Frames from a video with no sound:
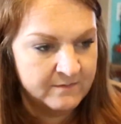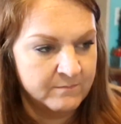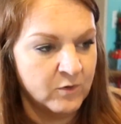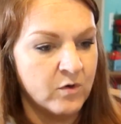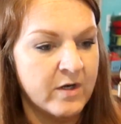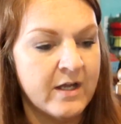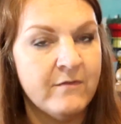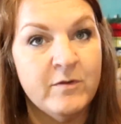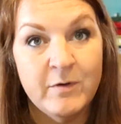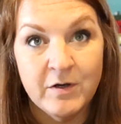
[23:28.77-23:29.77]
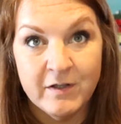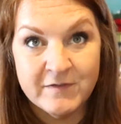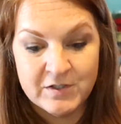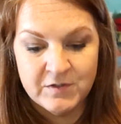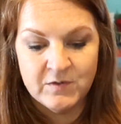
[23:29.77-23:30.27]
McCoy got football
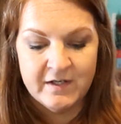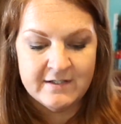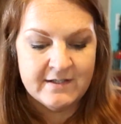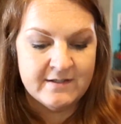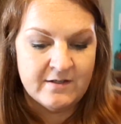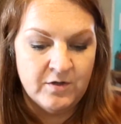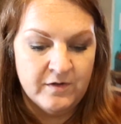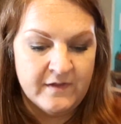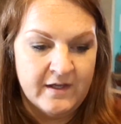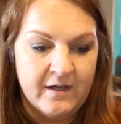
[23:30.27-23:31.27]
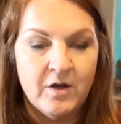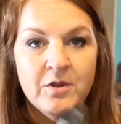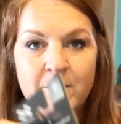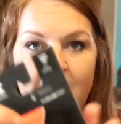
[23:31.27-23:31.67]
gloves too, so I guess that's all the thing, all the